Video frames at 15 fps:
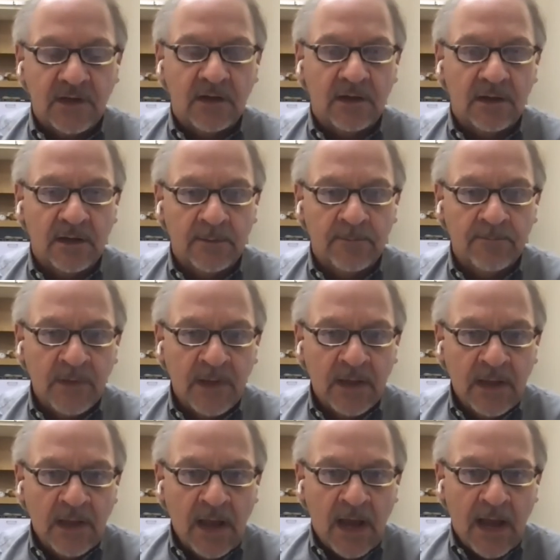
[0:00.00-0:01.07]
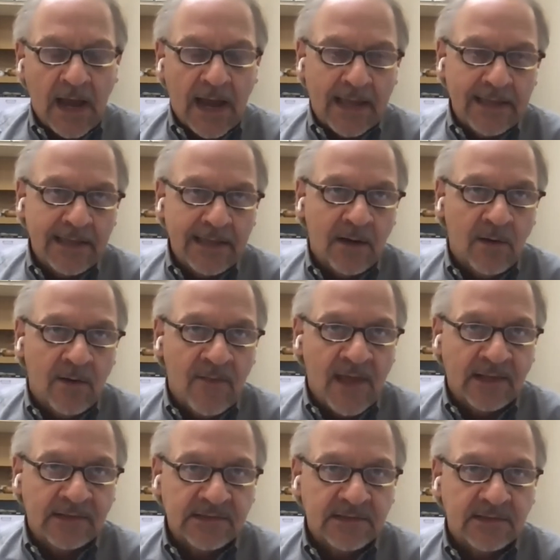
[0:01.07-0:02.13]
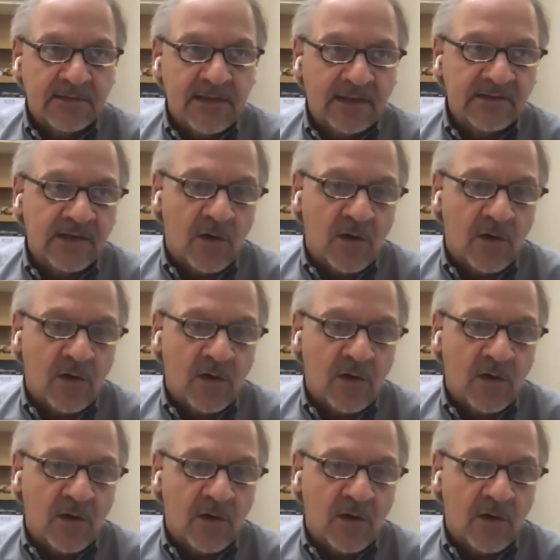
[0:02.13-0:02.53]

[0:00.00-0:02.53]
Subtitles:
And that's